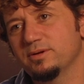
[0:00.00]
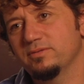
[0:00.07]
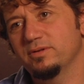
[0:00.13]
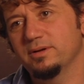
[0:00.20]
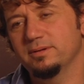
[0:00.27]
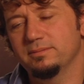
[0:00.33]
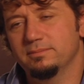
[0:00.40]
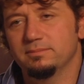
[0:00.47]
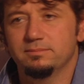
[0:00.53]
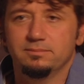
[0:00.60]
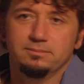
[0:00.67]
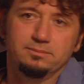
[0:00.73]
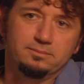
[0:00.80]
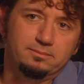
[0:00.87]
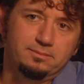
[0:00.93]
of a
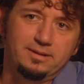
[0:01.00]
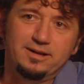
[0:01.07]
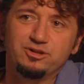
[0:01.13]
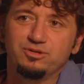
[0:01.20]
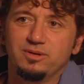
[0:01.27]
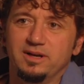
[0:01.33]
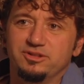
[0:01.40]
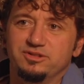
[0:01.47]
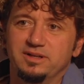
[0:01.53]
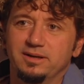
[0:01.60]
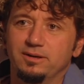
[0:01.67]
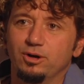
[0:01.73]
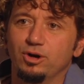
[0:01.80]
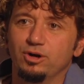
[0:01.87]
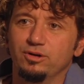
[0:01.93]

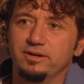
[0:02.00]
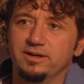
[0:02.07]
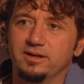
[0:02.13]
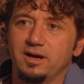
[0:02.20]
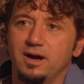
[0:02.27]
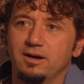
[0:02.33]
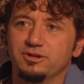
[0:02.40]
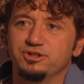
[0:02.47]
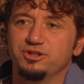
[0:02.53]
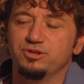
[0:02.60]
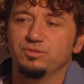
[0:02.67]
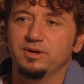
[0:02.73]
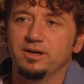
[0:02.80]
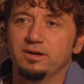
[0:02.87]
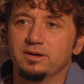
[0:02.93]
interesting early college
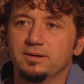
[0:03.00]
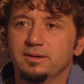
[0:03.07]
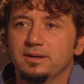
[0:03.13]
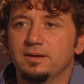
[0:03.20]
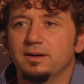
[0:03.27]
career.